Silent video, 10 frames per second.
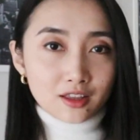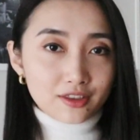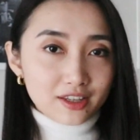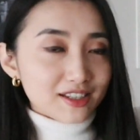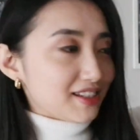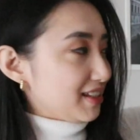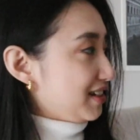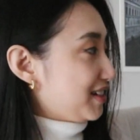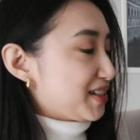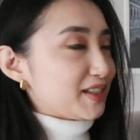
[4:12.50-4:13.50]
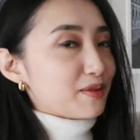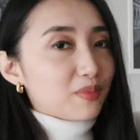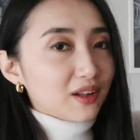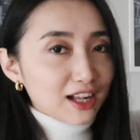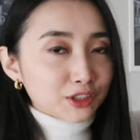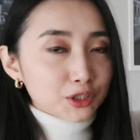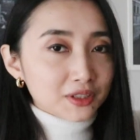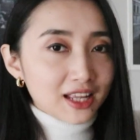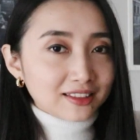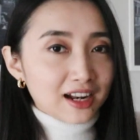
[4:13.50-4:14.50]
This is the black
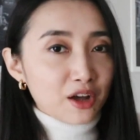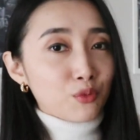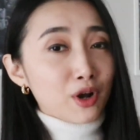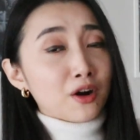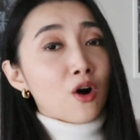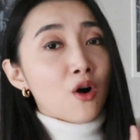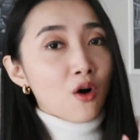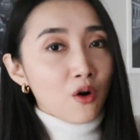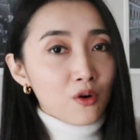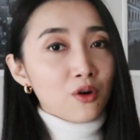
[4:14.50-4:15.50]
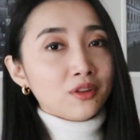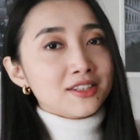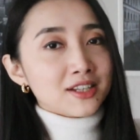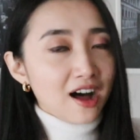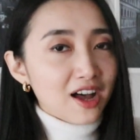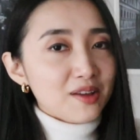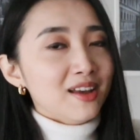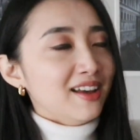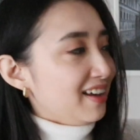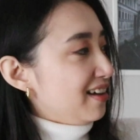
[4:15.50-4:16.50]
turtleneck that I wear all the
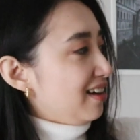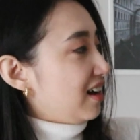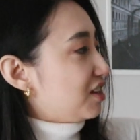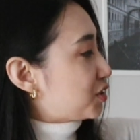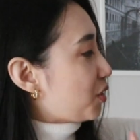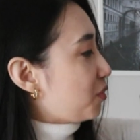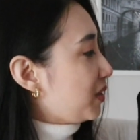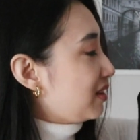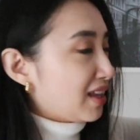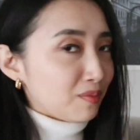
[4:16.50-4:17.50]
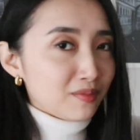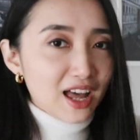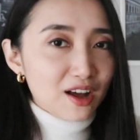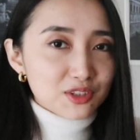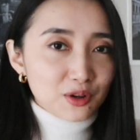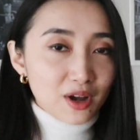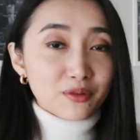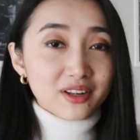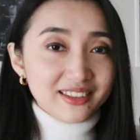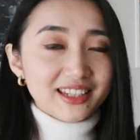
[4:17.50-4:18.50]
time, and it's so beaten up now, so I
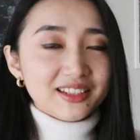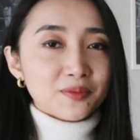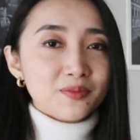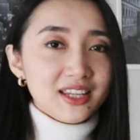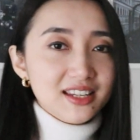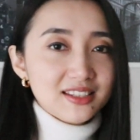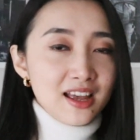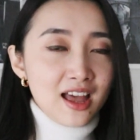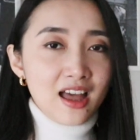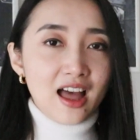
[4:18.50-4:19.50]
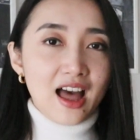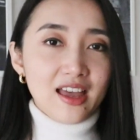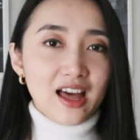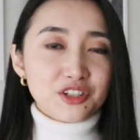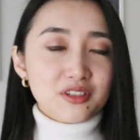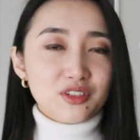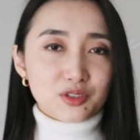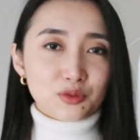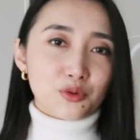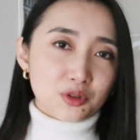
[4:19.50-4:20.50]
really need an update. I actually
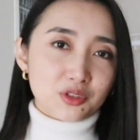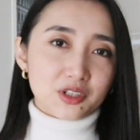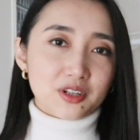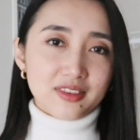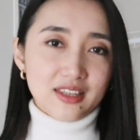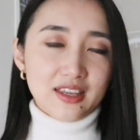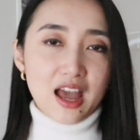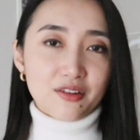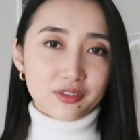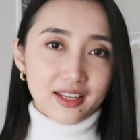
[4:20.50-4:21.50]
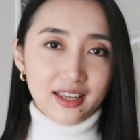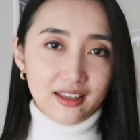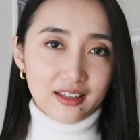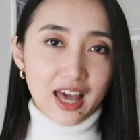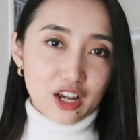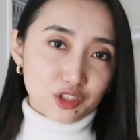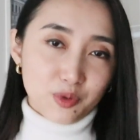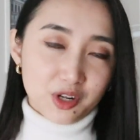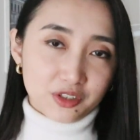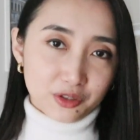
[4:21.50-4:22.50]
just ordered the Everlane
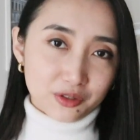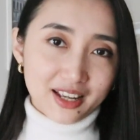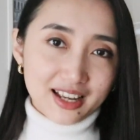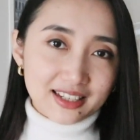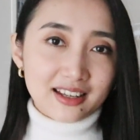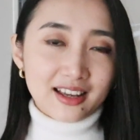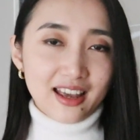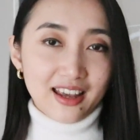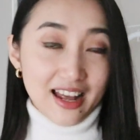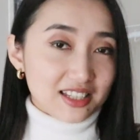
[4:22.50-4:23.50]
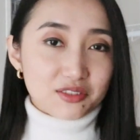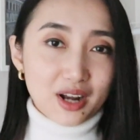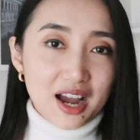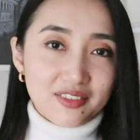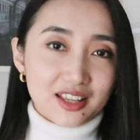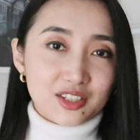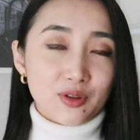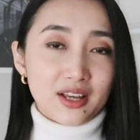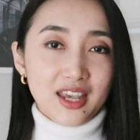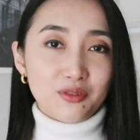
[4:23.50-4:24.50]
cashmere turtleneck. It hasn't arrived yet,
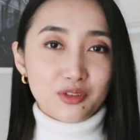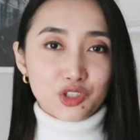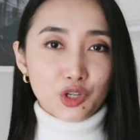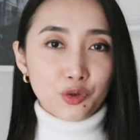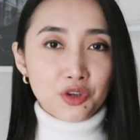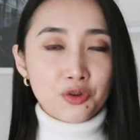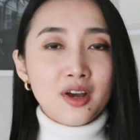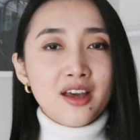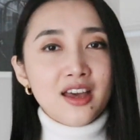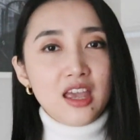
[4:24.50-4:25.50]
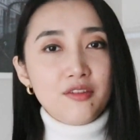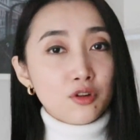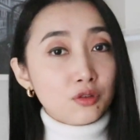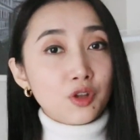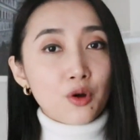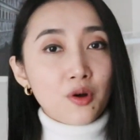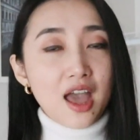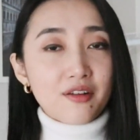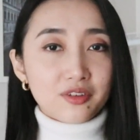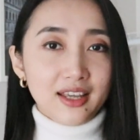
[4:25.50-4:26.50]
so I can't really show you. If you don't know,
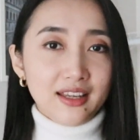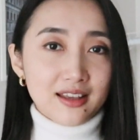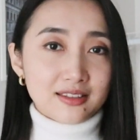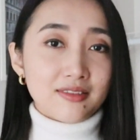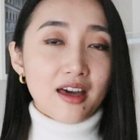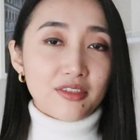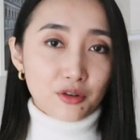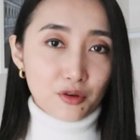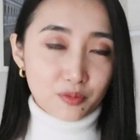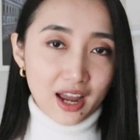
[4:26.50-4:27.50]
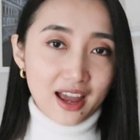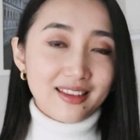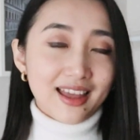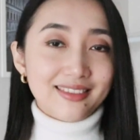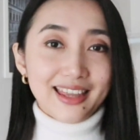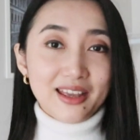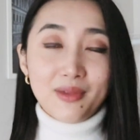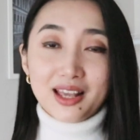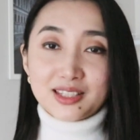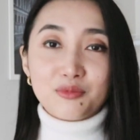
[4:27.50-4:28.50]
Everlane is an ethical brand and they
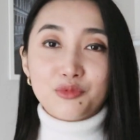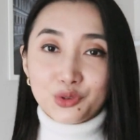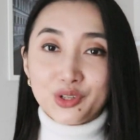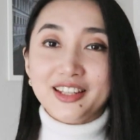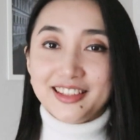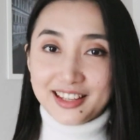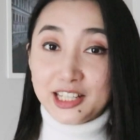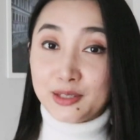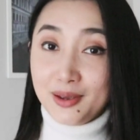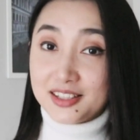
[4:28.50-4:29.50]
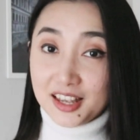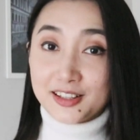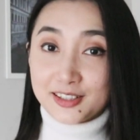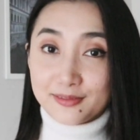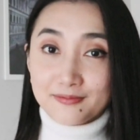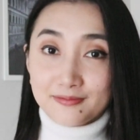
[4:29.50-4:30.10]
make some really nice basics.